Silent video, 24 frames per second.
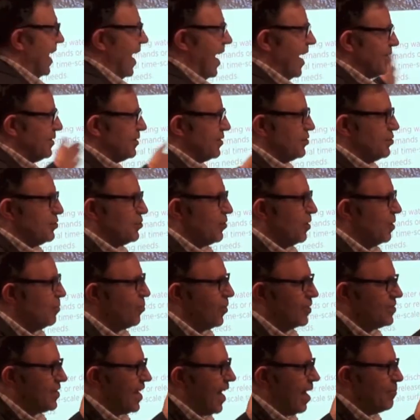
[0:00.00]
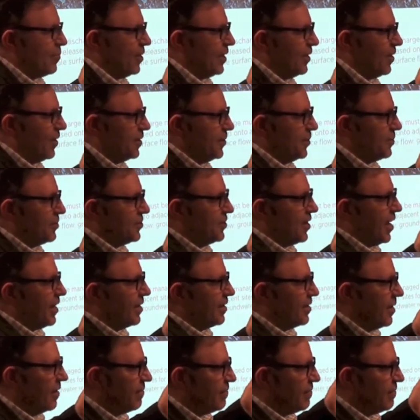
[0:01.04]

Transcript: can't disturb what's happening on your site.